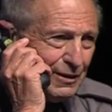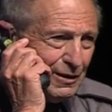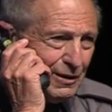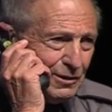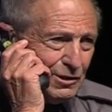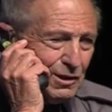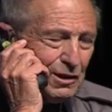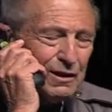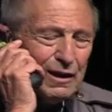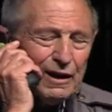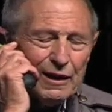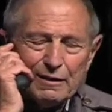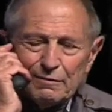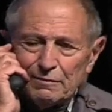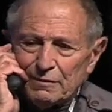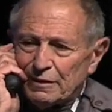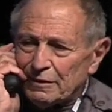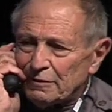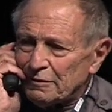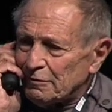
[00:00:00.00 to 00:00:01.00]
She
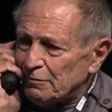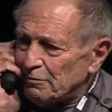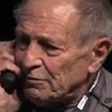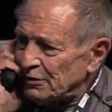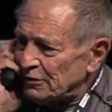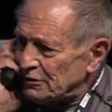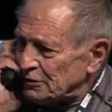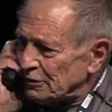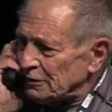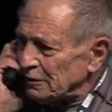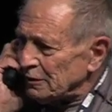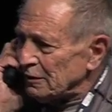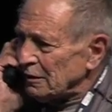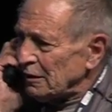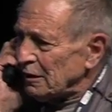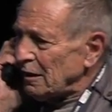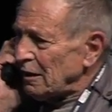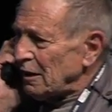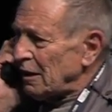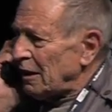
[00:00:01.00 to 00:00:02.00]
claimed that Bridget
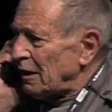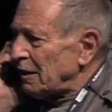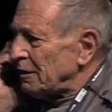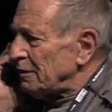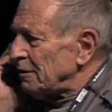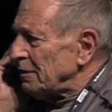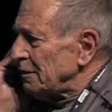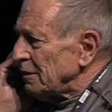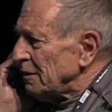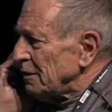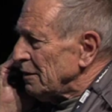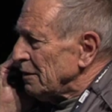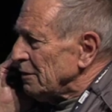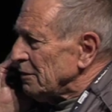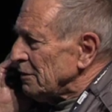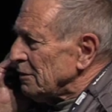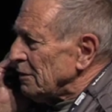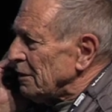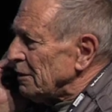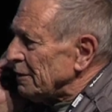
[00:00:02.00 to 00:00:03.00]
had
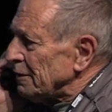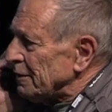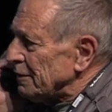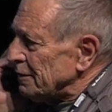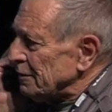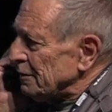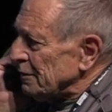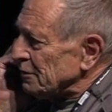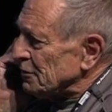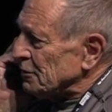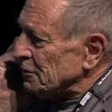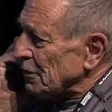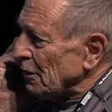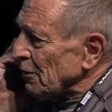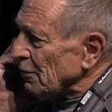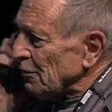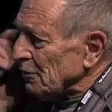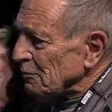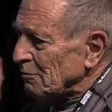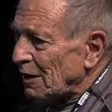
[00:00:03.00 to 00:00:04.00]

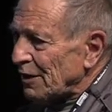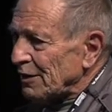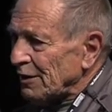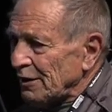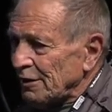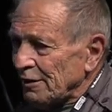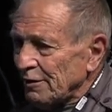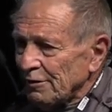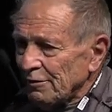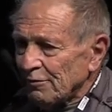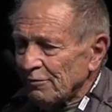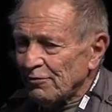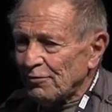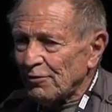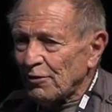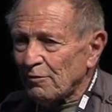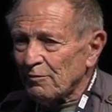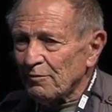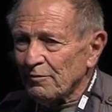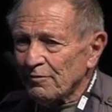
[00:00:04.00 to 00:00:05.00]
stolen money
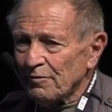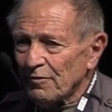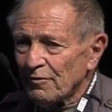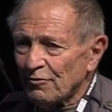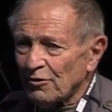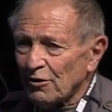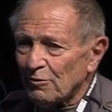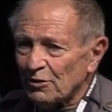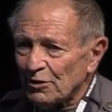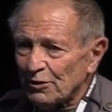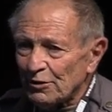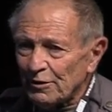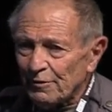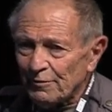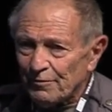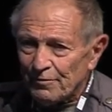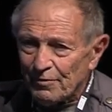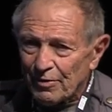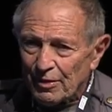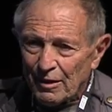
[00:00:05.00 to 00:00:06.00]
from her
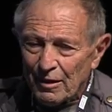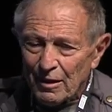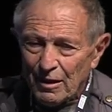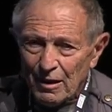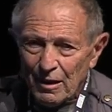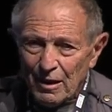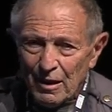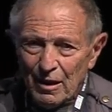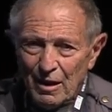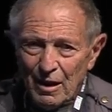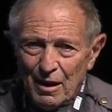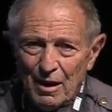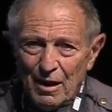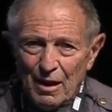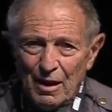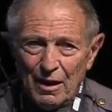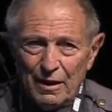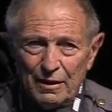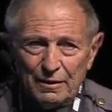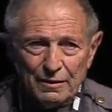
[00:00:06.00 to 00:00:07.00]

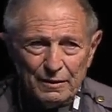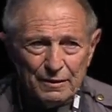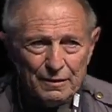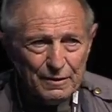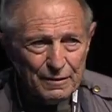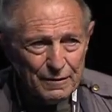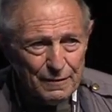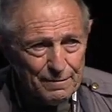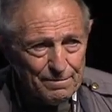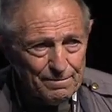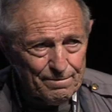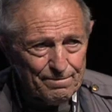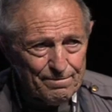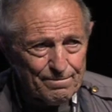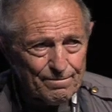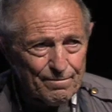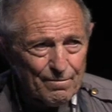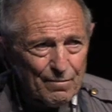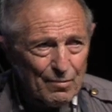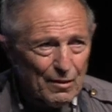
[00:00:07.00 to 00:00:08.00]
and
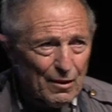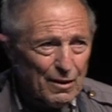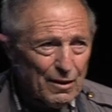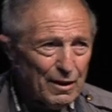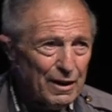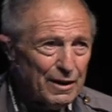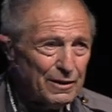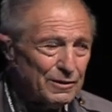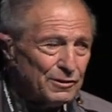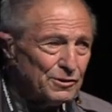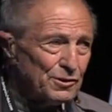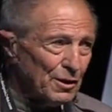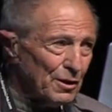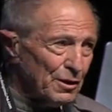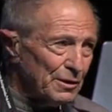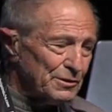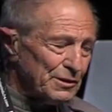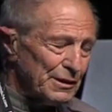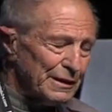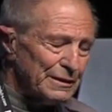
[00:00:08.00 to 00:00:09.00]
laid a
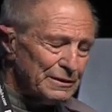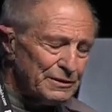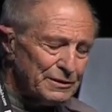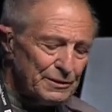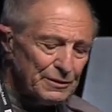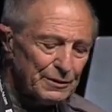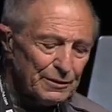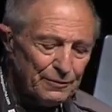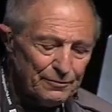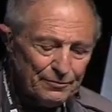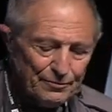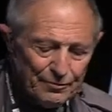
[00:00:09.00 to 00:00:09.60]
charge against her.